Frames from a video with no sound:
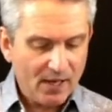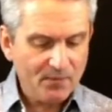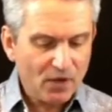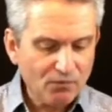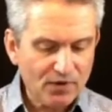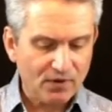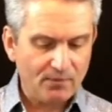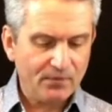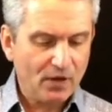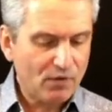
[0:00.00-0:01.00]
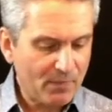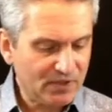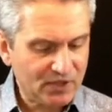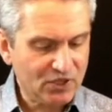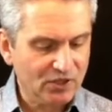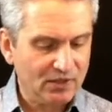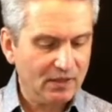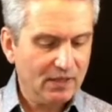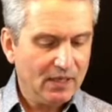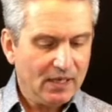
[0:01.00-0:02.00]
rhythm, a repetition
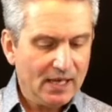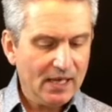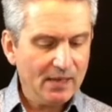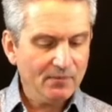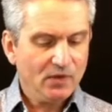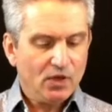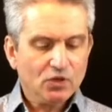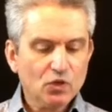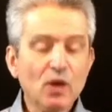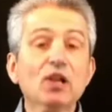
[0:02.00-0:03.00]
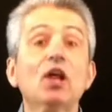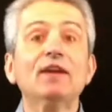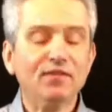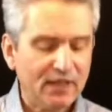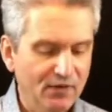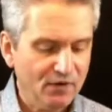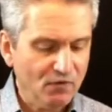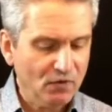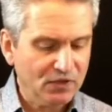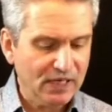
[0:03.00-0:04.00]
to a life-giving
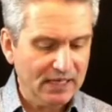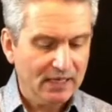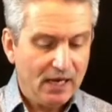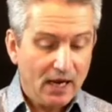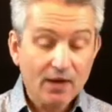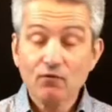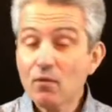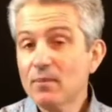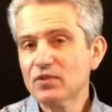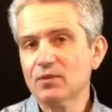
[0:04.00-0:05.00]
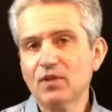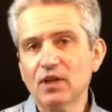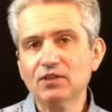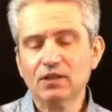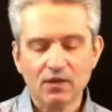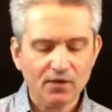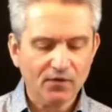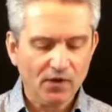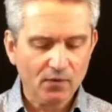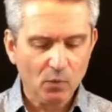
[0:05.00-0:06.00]
routine. Remember something I said
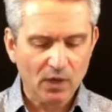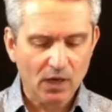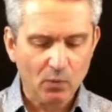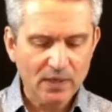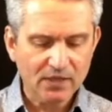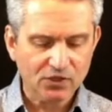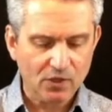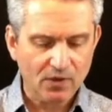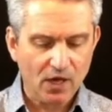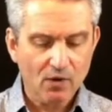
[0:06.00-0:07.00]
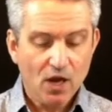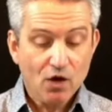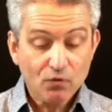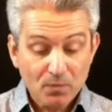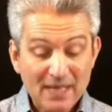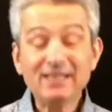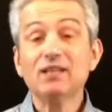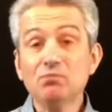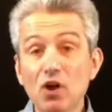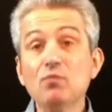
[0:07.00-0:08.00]
a week or so ago,
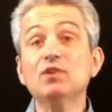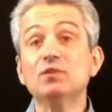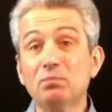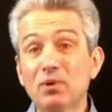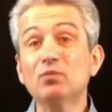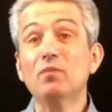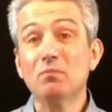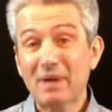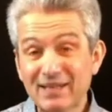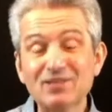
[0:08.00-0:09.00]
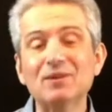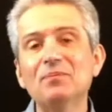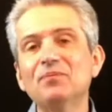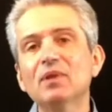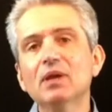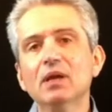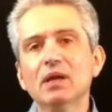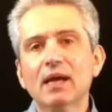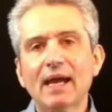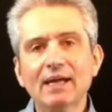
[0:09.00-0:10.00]
repeated moments build momentum.
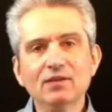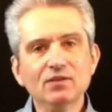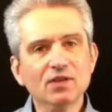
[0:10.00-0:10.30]
And